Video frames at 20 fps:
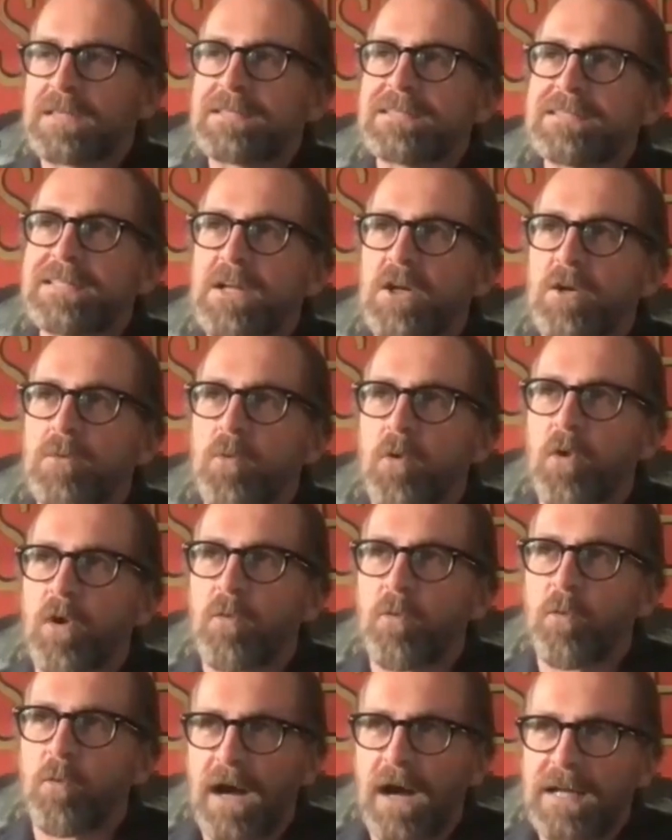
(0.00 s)
little more
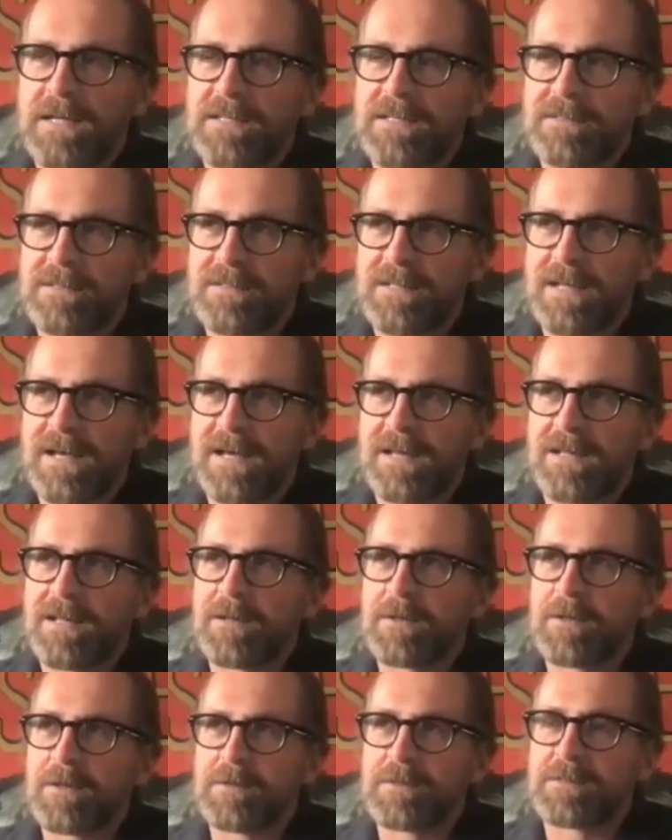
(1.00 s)
windy than that,
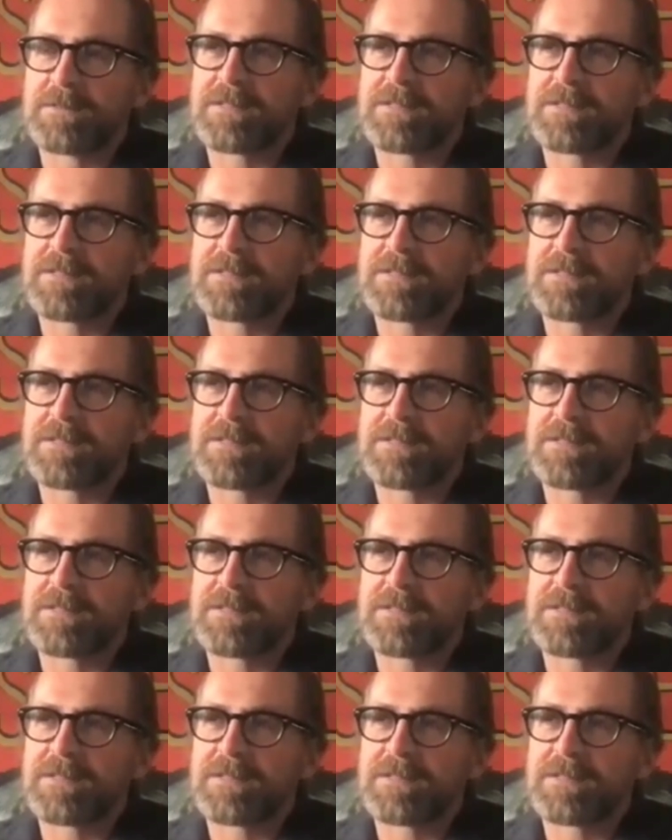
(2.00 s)
and